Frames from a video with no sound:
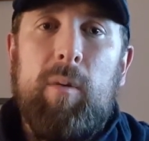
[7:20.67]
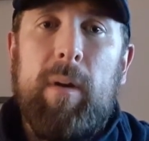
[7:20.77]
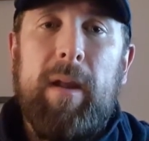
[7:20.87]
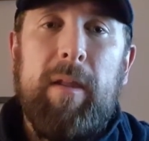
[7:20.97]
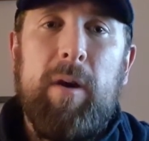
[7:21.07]

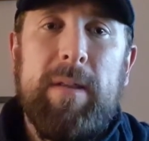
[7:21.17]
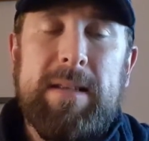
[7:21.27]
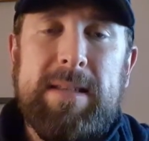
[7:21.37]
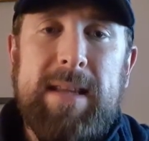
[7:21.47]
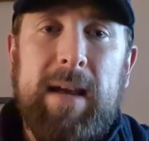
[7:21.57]
Well, although
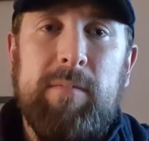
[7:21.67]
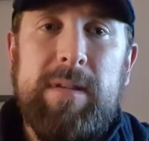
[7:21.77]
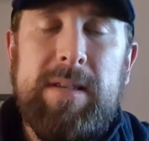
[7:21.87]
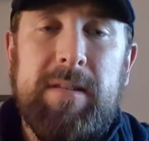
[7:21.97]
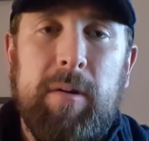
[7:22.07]
it
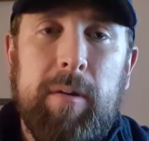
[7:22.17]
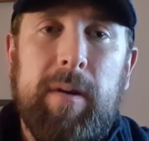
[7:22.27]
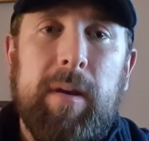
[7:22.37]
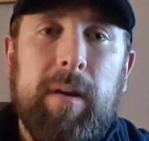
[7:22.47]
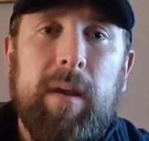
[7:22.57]
sounds
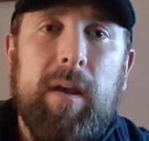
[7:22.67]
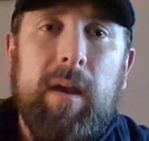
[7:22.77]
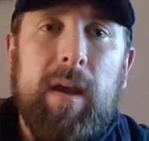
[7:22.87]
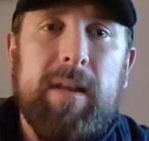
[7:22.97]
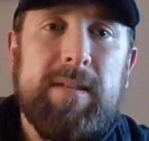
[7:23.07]
good,
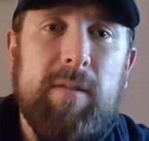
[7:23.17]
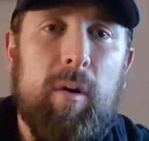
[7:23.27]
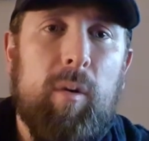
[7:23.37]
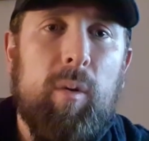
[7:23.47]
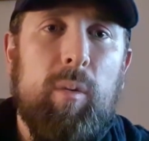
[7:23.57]
it's
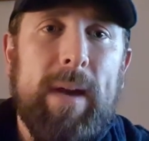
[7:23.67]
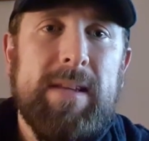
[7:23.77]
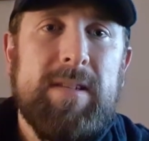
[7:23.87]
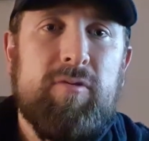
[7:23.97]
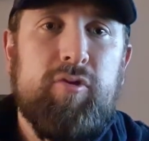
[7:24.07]
not
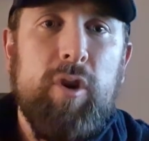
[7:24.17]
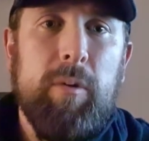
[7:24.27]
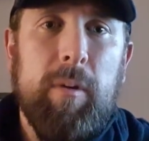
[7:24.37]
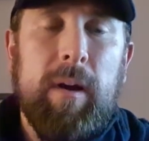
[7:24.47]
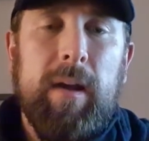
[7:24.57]
always
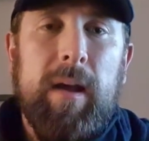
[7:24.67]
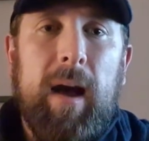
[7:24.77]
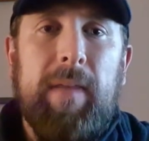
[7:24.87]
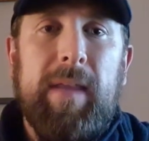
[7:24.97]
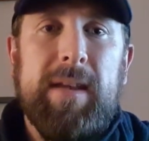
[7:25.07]
true.
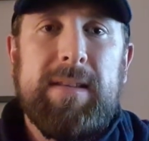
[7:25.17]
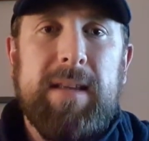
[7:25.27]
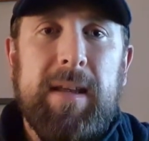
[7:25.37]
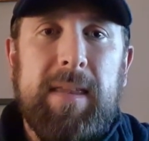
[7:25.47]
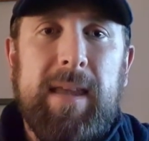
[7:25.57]
And there's
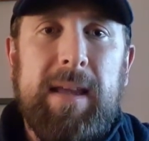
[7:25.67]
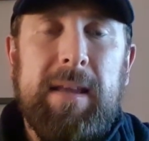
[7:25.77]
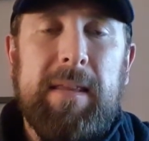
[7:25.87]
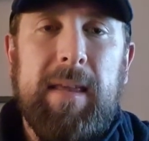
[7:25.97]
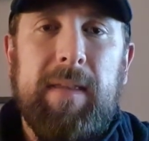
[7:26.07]
a
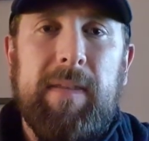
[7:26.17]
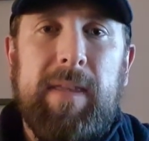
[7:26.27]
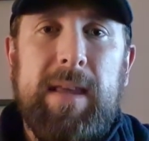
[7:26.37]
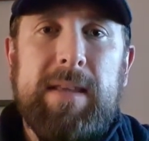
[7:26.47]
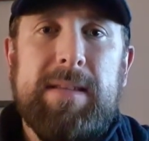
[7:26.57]
thing that
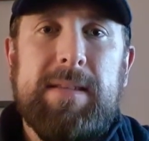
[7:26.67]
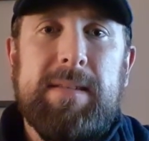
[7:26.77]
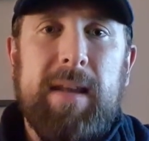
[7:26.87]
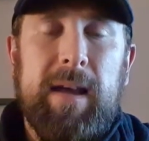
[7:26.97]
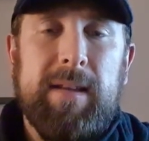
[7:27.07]

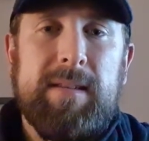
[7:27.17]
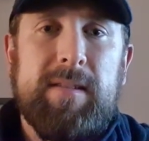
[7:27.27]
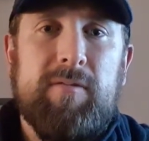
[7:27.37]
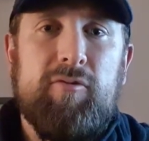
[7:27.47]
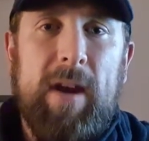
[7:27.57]
these uh,
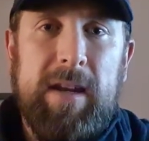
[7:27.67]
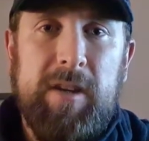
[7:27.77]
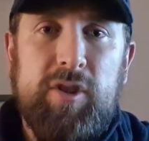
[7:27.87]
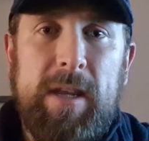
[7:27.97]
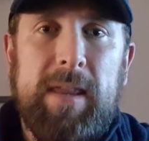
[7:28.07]

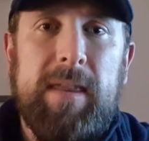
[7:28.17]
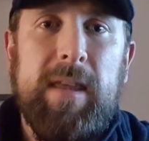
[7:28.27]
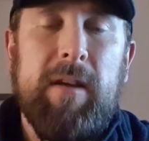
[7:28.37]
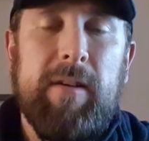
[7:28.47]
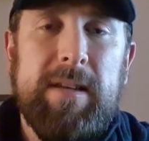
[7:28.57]
strategy
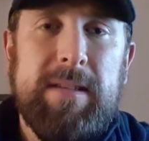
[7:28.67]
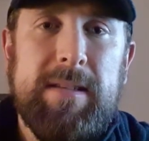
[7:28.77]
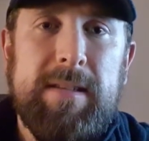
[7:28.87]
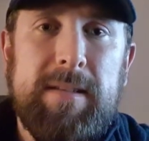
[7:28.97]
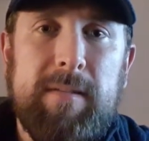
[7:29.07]

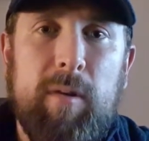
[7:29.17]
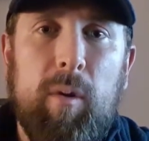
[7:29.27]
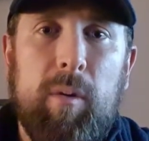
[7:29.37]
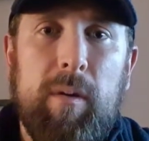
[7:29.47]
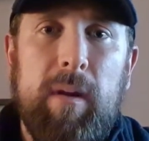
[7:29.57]
theorists
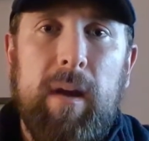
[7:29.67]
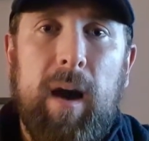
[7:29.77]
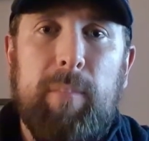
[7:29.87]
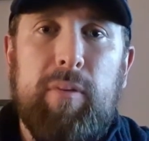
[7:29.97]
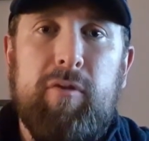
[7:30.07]
call
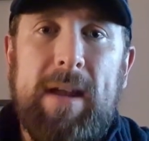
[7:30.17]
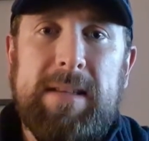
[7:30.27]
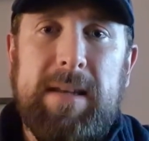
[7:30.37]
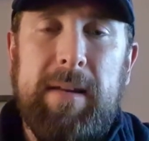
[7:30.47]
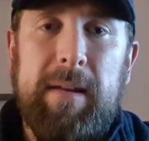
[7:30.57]
a
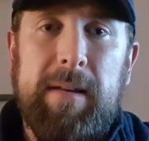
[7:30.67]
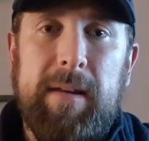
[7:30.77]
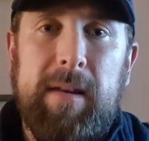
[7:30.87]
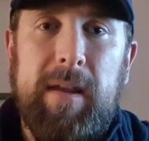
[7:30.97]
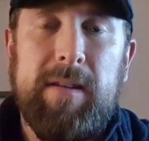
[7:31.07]

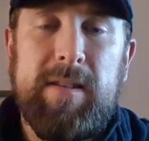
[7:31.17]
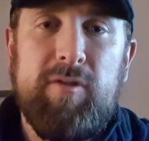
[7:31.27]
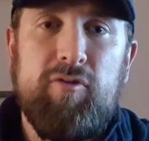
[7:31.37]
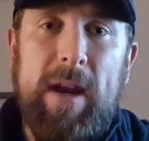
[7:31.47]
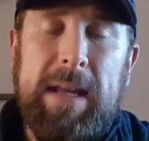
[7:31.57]
precedent
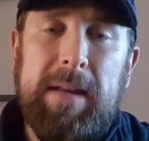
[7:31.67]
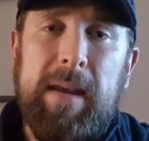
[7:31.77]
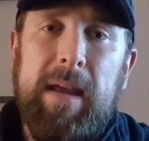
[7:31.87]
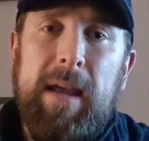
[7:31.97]
constraint.